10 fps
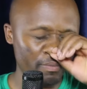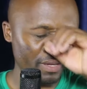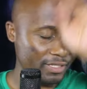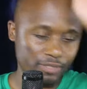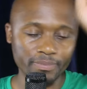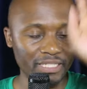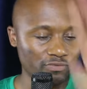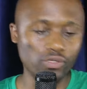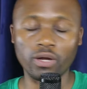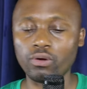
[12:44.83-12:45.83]

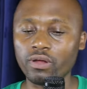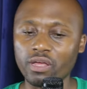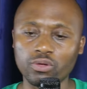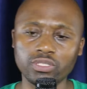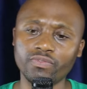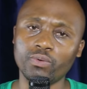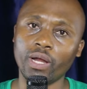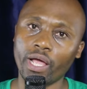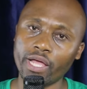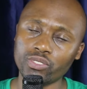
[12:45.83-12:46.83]
I don't even
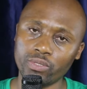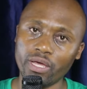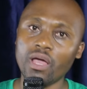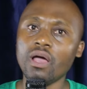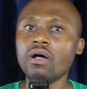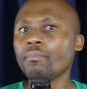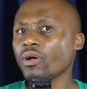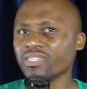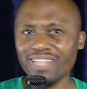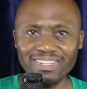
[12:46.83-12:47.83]
want to get to that.
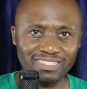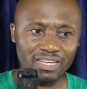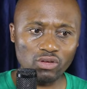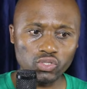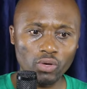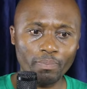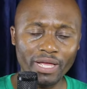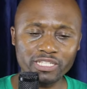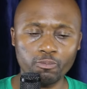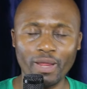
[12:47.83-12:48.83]
Because Ntanzi also
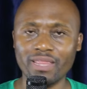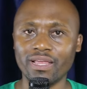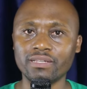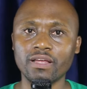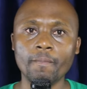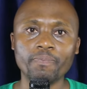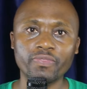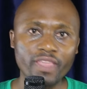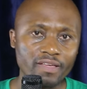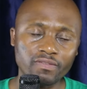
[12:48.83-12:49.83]
explained that
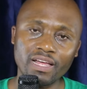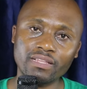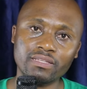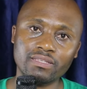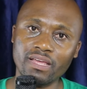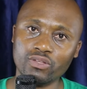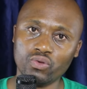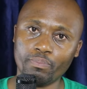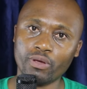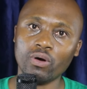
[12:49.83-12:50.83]
things that said to
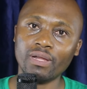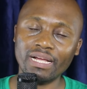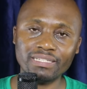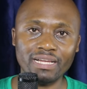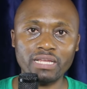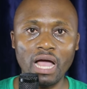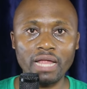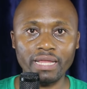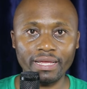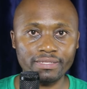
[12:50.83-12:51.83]
be collected
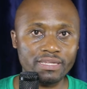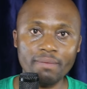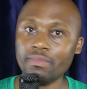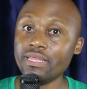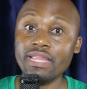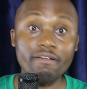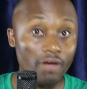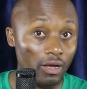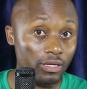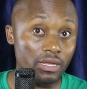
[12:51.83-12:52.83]
under his name,
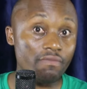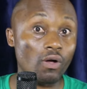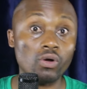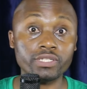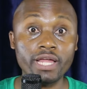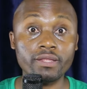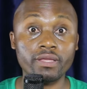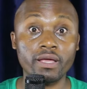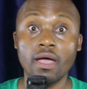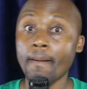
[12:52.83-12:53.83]
he never got
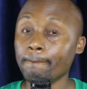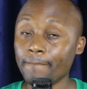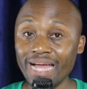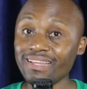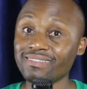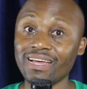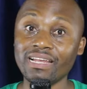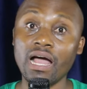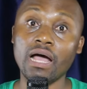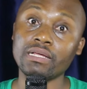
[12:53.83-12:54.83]
anything. Monies that
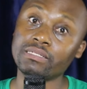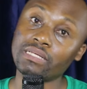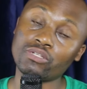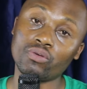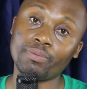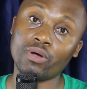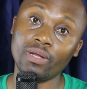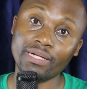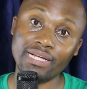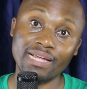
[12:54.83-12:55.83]
are said to be
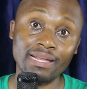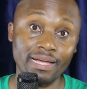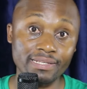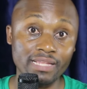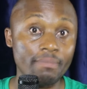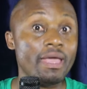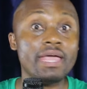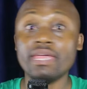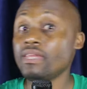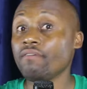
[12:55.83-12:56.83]
collected under his name,
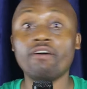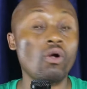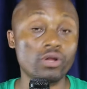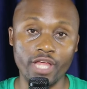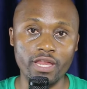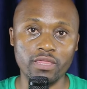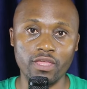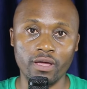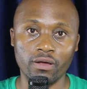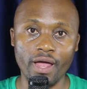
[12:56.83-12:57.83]
he never got
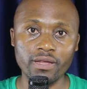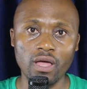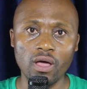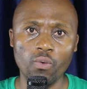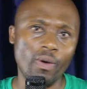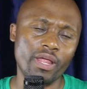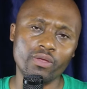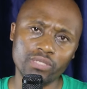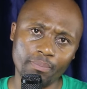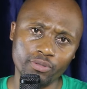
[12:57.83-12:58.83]
anything, right? What are
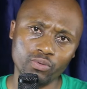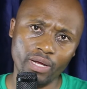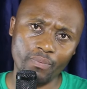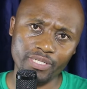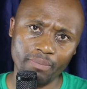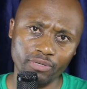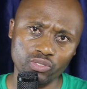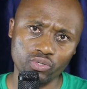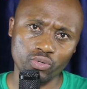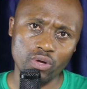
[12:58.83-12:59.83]
we supposed
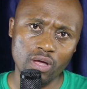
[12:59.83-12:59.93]
to do?